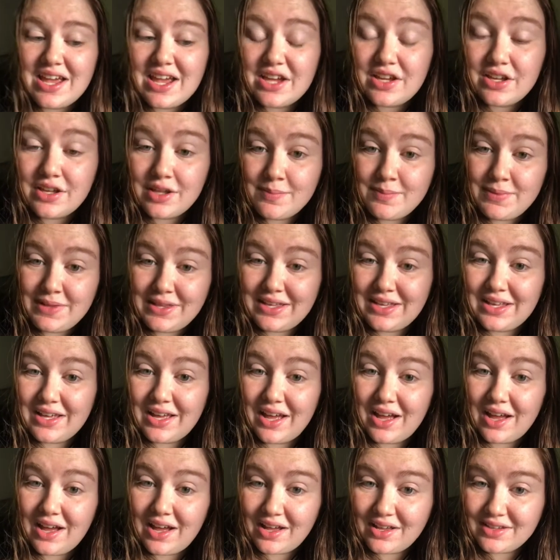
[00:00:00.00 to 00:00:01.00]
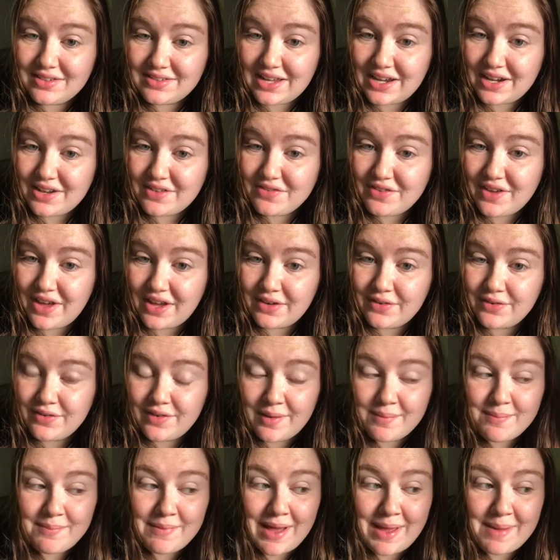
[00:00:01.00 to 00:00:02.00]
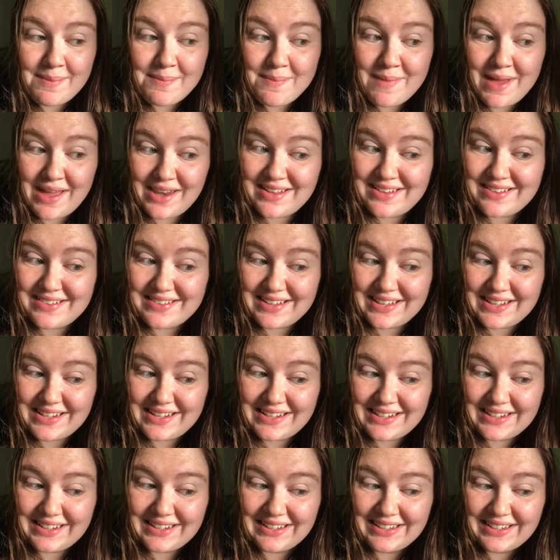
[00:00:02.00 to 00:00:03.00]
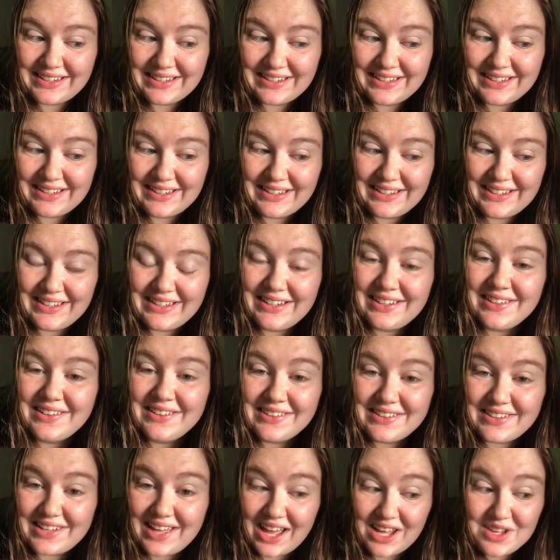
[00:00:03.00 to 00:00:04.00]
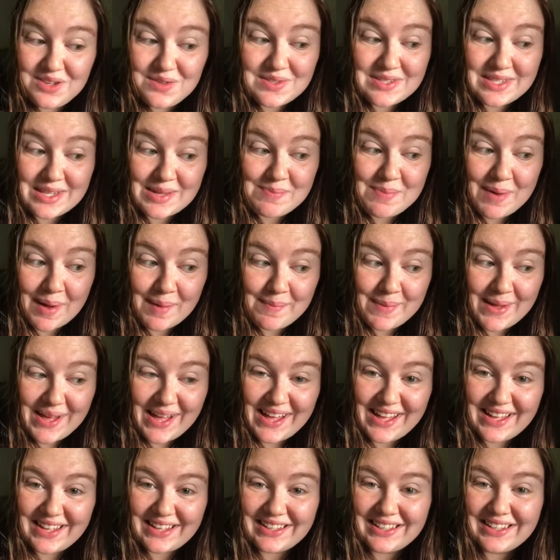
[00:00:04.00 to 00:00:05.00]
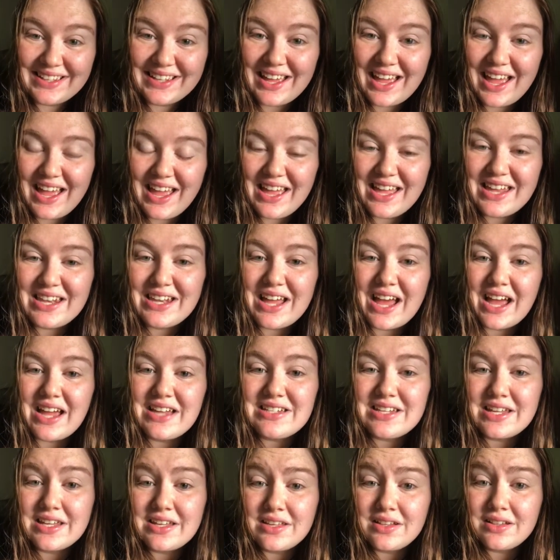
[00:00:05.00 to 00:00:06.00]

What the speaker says: could be a side effect from my medicine. Yeah, you see Papa. And I take